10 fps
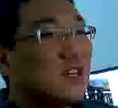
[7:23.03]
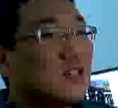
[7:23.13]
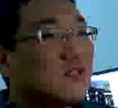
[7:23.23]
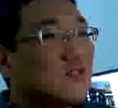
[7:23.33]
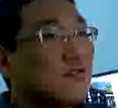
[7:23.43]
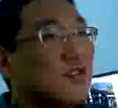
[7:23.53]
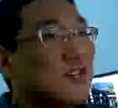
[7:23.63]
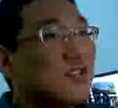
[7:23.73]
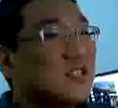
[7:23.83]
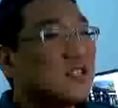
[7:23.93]
so you click
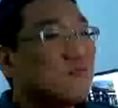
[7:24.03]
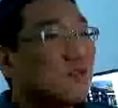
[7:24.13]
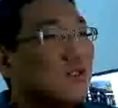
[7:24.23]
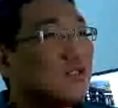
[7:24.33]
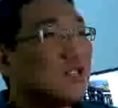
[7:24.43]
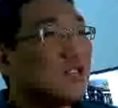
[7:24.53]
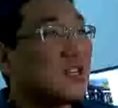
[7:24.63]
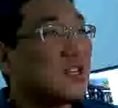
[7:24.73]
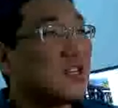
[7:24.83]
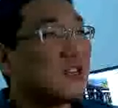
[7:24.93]
this one, and
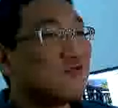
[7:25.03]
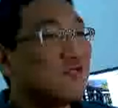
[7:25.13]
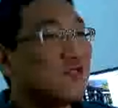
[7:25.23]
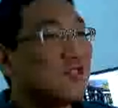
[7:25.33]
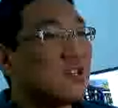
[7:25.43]
actually